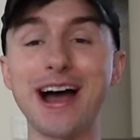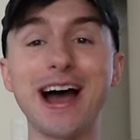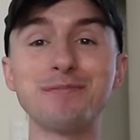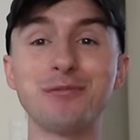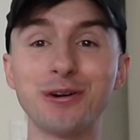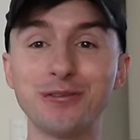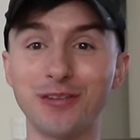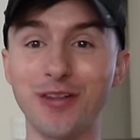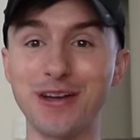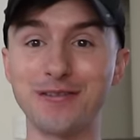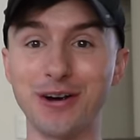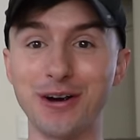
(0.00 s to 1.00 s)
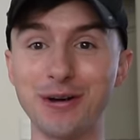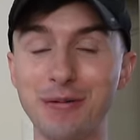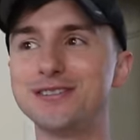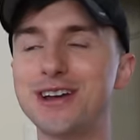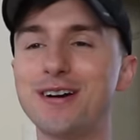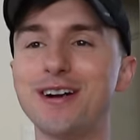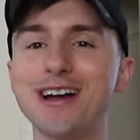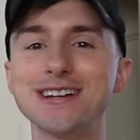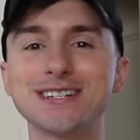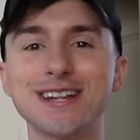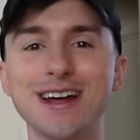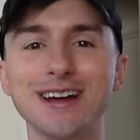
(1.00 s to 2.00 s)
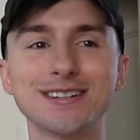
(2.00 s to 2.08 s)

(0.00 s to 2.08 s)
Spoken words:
It had more flavor. Dare I say